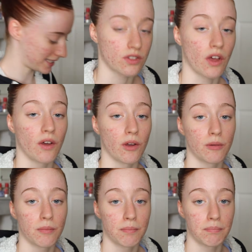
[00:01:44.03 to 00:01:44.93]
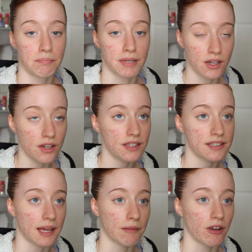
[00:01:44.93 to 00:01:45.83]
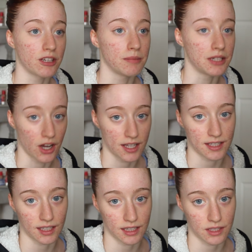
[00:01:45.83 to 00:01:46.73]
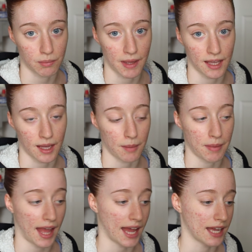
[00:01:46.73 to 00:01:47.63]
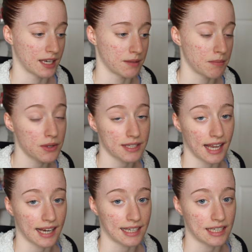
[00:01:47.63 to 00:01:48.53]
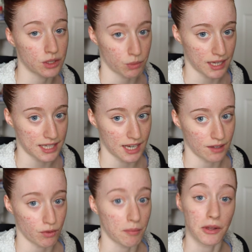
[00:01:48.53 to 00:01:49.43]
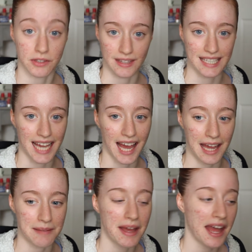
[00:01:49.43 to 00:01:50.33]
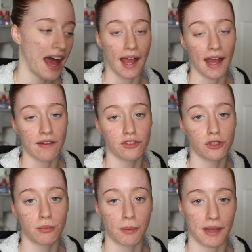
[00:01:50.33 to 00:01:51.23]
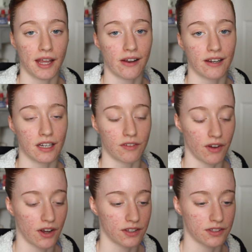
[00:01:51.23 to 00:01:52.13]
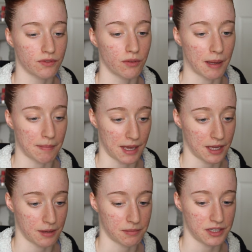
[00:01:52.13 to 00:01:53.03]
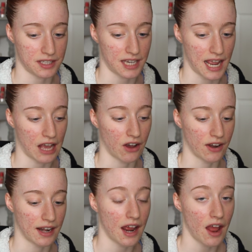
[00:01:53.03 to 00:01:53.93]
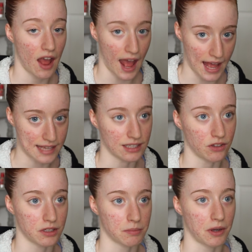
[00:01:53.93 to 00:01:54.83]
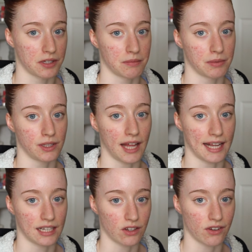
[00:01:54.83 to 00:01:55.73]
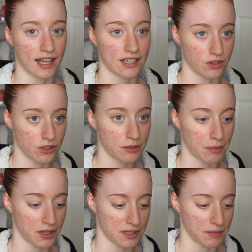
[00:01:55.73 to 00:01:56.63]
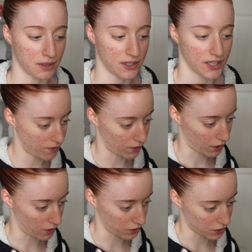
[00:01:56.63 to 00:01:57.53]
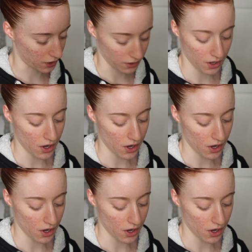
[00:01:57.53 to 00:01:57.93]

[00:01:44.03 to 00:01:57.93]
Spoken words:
So because I'm going to be dancing in this makeup and most likely sweating for most of the time, I have to prepare in advance for my makeup to stay on as long as possible and look as good as possible for the whole show.